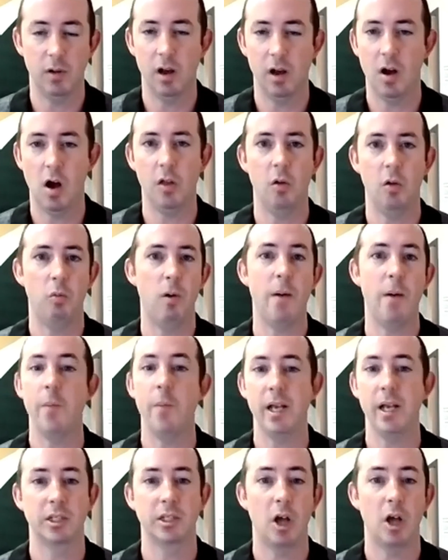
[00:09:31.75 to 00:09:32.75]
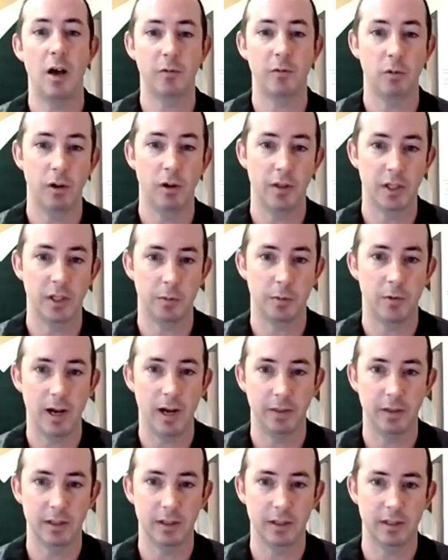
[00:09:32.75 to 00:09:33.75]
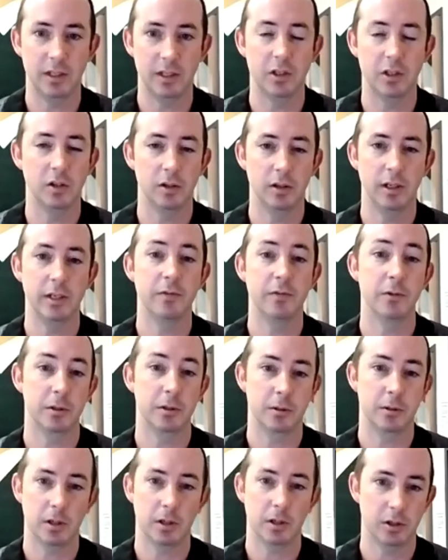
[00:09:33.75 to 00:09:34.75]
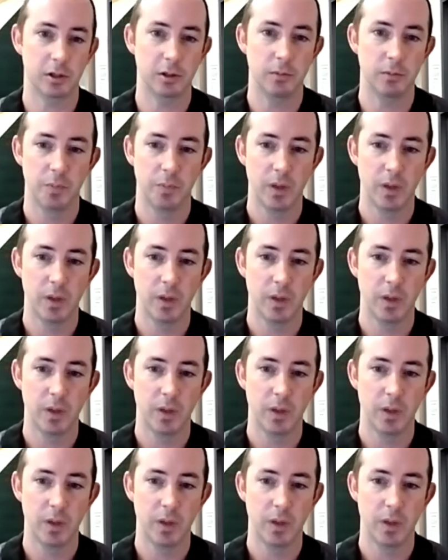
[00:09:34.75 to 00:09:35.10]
all the web-based software that's providing this digital infrastructure.